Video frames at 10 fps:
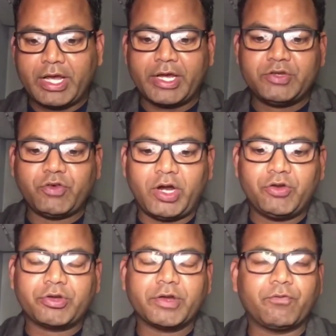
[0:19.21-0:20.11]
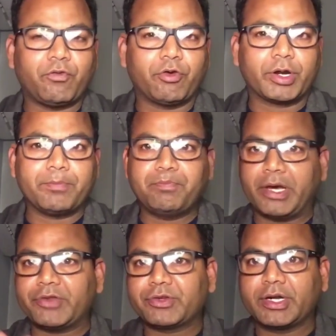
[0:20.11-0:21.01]
and you are looking for a
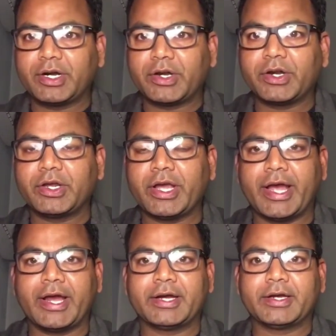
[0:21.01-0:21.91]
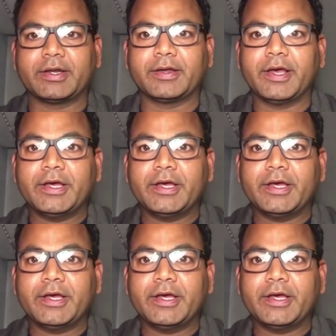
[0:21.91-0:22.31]
best country and uh,